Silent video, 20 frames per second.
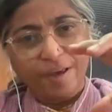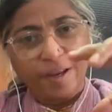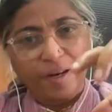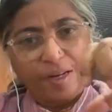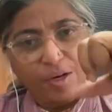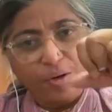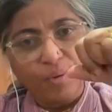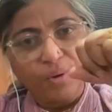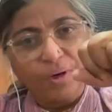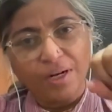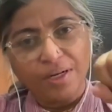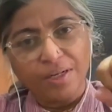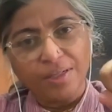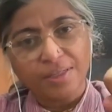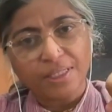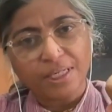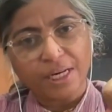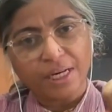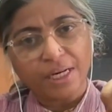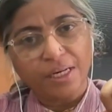fairly good
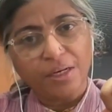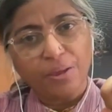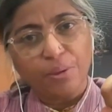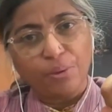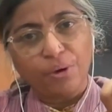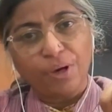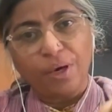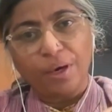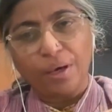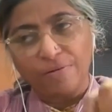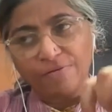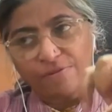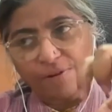understanding. Okay,